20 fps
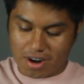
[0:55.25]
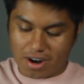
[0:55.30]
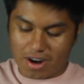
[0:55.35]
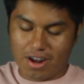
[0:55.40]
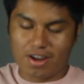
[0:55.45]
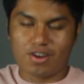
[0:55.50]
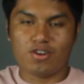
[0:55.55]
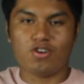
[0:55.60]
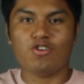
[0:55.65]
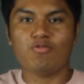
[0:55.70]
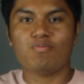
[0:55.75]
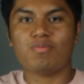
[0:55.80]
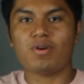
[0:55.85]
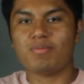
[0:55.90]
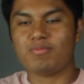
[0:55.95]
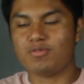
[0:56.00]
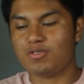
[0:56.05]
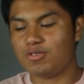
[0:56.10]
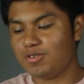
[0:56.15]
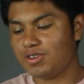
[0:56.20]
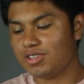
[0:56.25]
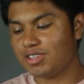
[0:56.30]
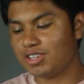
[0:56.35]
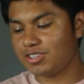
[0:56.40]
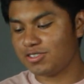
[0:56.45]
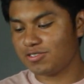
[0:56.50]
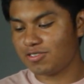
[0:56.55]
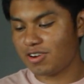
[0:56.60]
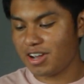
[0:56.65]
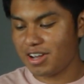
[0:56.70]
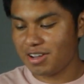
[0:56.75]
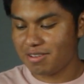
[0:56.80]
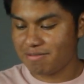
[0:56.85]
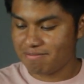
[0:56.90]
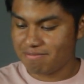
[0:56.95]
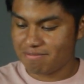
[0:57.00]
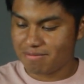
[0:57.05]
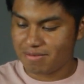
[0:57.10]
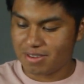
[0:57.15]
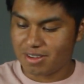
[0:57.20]
I hope I'm doing this right.
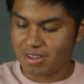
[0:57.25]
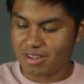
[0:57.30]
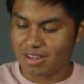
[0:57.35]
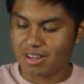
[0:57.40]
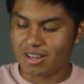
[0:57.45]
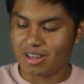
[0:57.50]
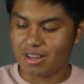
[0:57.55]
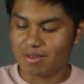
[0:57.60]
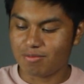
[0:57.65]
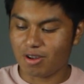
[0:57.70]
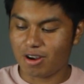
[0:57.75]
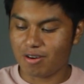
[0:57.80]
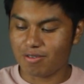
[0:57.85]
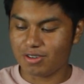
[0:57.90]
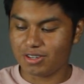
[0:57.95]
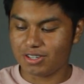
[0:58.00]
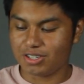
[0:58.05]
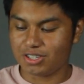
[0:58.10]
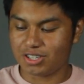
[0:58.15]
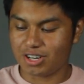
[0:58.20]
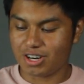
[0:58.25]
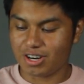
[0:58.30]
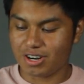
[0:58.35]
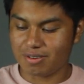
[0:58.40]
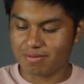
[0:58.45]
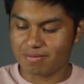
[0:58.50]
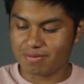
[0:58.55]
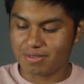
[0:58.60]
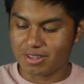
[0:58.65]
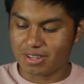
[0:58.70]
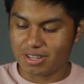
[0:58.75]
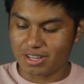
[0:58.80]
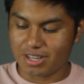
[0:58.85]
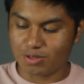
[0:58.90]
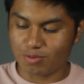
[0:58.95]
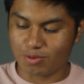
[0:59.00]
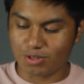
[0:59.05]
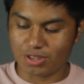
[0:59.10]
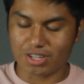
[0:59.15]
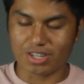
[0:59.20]
I'm not really sure.
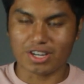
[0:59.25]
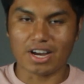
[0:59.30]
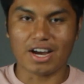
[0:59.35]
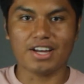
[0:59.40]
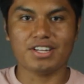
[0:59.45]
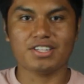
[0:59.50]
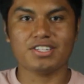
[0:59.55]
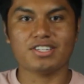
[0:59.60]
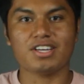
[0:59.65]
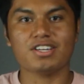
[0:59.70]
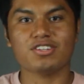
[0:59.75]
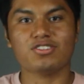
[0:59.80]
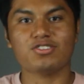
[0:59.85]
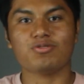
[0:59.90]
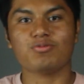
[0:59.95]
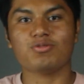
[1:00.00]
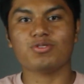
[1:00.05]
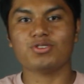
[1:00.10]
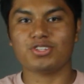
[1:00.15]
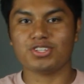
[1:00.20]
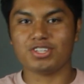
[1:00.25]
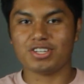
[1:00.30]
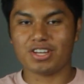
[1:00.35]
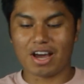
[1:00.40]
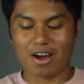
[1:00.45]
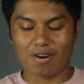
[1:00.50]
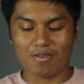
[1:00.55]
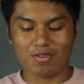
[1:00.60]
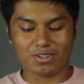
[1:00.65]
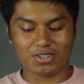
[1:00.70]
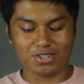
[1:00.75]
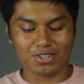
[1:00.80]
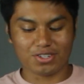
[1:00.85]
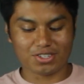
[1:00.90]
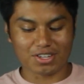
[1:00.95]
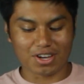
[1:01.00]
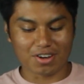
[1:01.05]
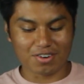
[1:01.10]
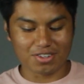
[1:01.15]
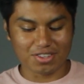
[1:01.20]
It's what the guide says, so we'll see how it
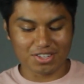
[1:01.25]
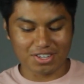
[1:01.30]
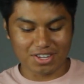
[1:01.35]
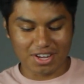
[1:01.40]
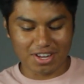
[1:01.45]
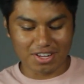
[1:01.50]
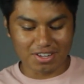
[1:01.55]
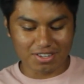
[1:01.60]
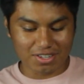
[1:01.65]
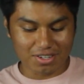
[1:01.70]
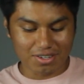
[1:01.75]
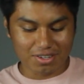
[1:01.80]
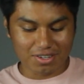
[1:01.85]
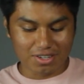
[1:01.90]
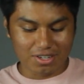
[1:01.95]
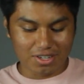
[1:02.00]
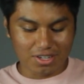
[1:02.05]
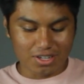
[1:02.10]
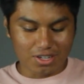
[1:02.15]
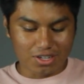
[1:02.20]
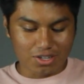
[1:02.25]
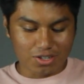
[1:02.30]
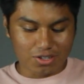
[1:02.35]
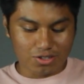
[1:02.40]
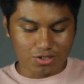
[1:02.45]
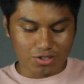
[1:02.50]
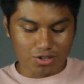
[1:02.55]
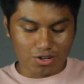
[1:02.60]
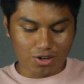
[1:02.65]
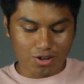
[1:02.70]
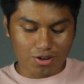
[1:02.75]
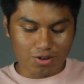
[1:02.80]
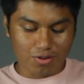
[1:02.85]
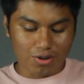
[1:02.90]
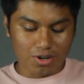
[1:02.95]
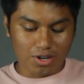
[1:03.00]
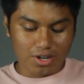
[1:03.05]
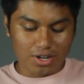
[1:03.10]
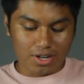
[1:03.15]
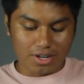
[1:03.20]
turns out in the end.
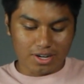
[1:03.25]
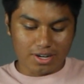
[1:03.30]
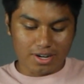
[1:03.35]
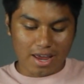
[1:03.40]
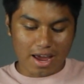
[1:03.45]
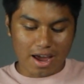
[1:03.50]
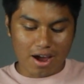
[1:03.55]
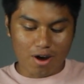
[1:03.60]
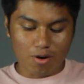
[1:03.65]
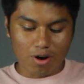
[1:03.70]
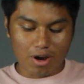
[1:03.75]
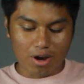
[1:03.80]
So now